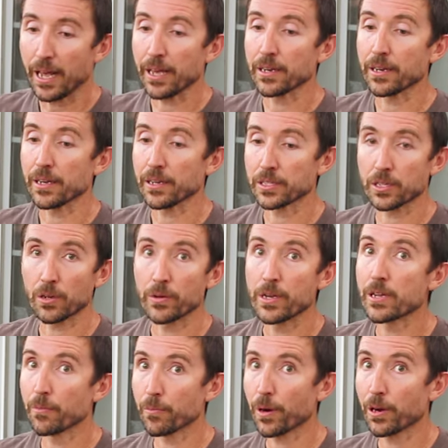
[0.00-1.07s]
And so
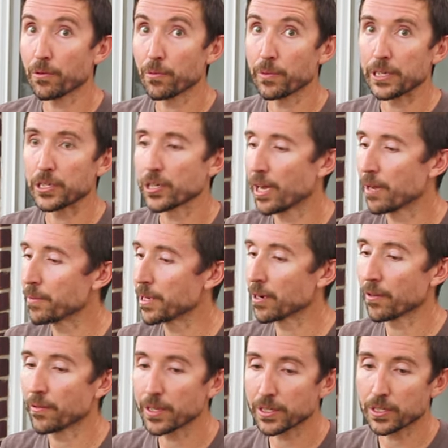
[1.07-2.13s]
he can probably chime
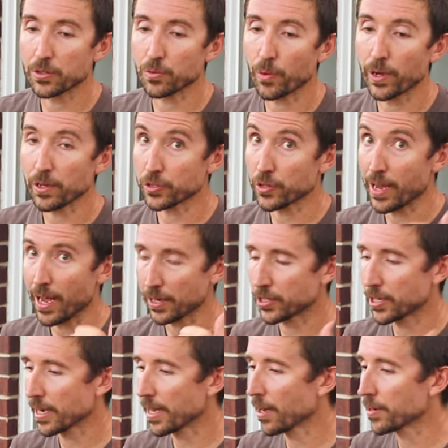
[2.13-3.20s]
in on this as well. So yeah,
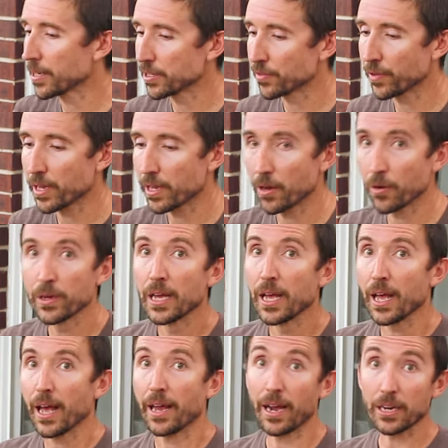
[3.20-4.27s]
check out his video
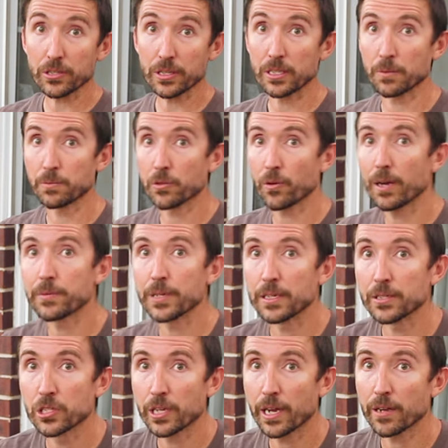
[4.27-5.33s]
and actually subscribe to
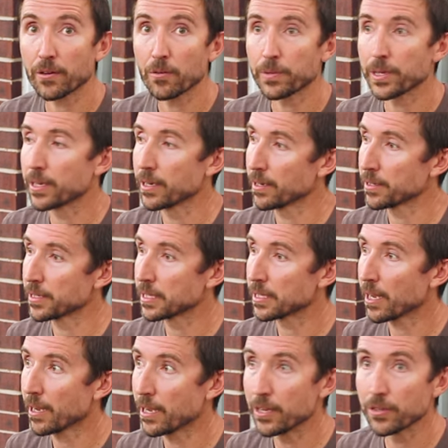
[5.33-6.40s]
his channel
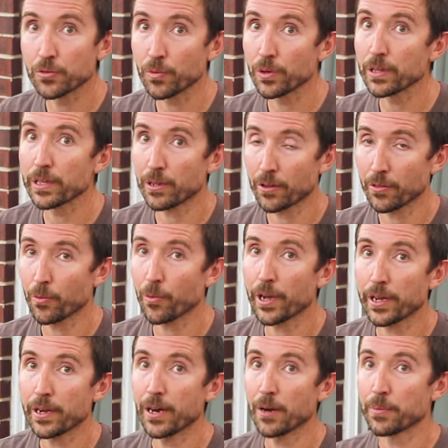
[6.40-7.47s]
because he's really on the
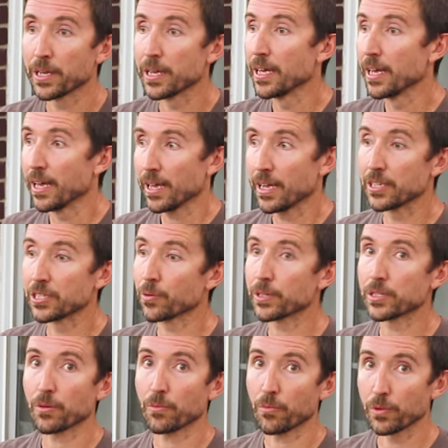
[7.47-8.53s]
way up. He's
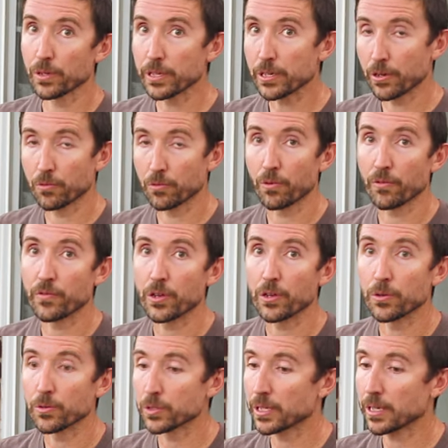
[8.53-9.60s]
doing some really good
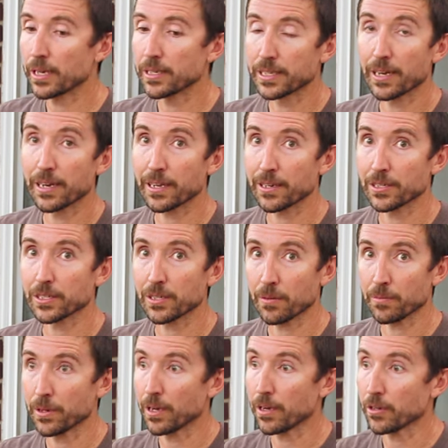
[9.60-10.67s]
reviews. He's getting into
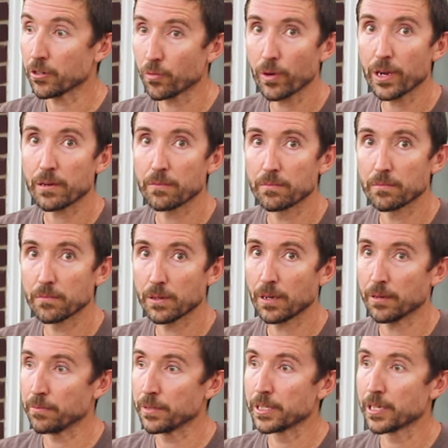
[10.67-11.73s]
some great
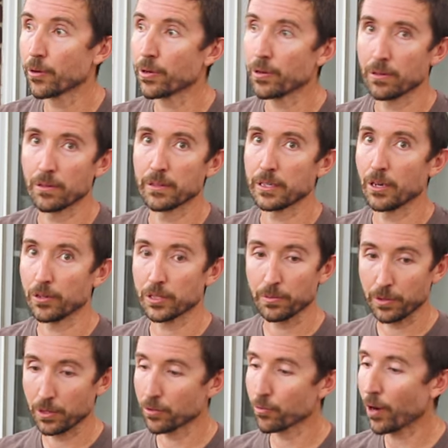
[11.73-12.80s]
material, you know,
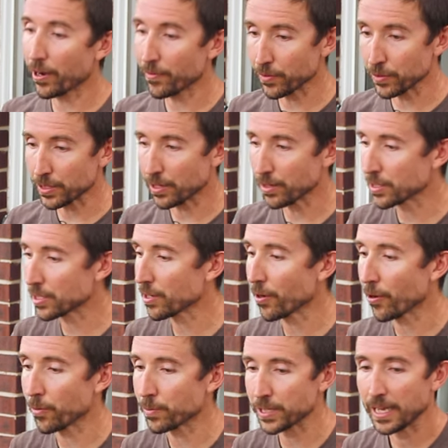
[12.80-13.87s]
some good rifles, good
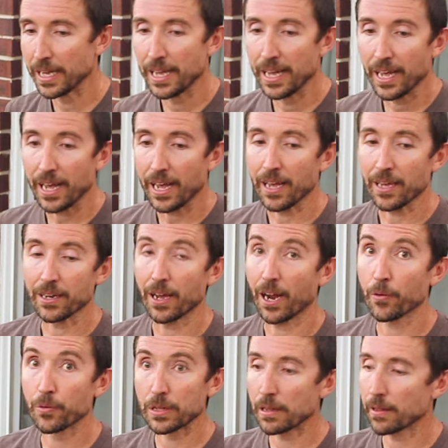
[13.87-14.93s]
scopes. And
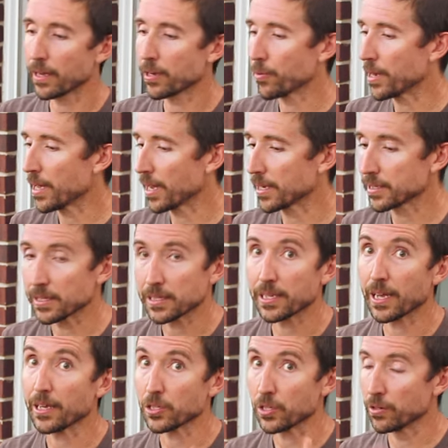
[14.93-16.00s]
I really like what he has to
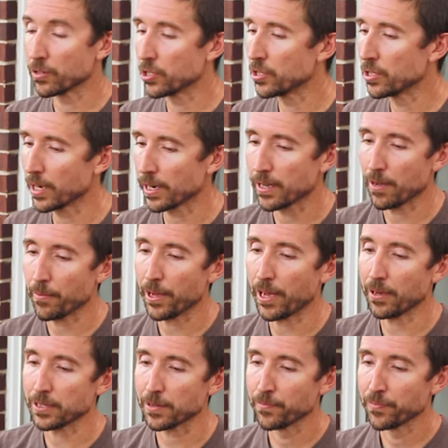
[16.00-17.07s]
say. So you should check him
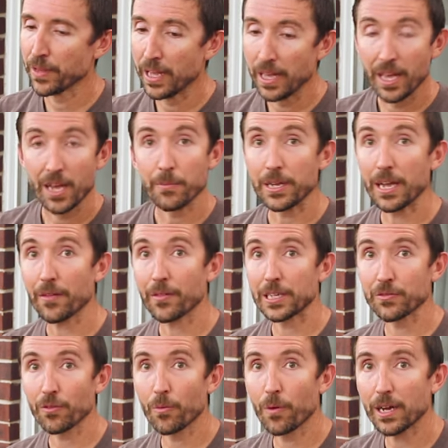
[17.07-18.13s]
out. But yeah,
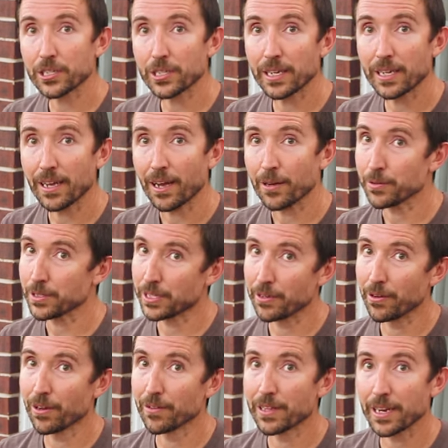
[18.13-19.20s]
thanks for watching. I will see
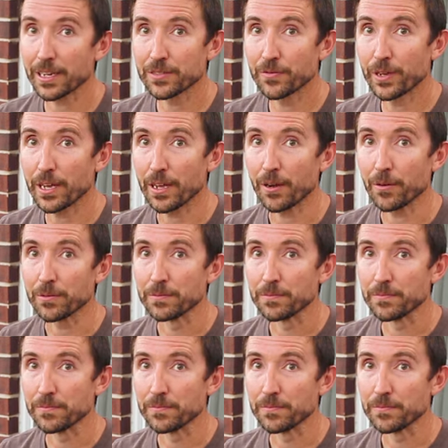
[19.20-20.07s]
you all in the next video.